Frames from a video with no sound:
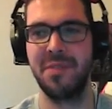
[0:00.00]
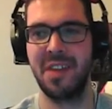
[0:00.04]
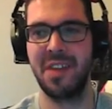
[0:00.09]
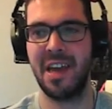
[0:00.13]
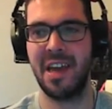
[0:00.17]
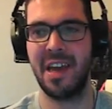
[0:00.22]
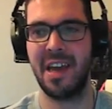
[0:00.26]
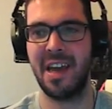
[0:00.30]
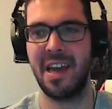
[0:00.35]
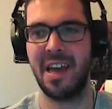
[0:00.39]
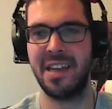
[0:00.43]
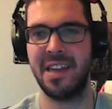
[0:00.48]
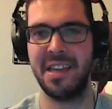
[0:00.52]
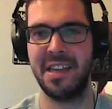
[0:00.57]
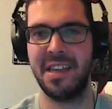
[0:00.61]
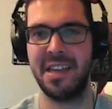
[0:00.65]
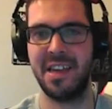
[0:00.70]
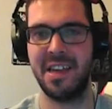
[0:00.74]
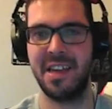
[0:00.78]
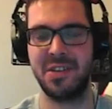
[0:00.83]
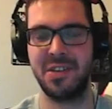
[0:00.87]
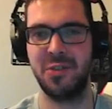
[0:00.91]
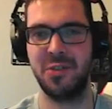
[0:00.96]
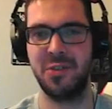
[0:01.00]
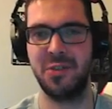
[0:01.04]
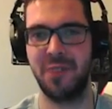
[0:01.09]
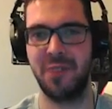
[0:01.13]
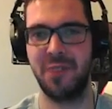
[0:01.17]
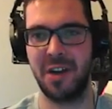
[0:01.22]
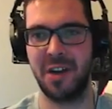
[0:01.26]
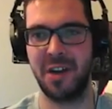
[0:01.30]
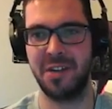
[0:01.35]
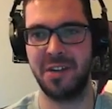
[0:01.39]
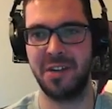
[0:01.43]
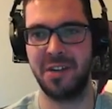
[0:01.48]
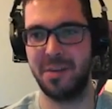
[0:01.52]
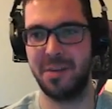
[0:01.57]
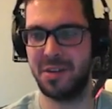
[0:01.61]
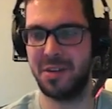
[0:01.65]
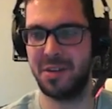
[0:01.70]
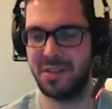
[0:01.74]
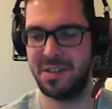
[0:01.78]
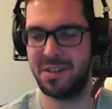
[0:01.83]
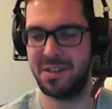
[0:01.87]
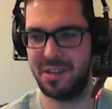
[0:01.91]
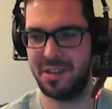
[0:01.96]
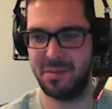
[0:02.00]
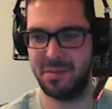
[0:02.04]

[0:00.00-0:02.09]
and he has 2 fire types on his team.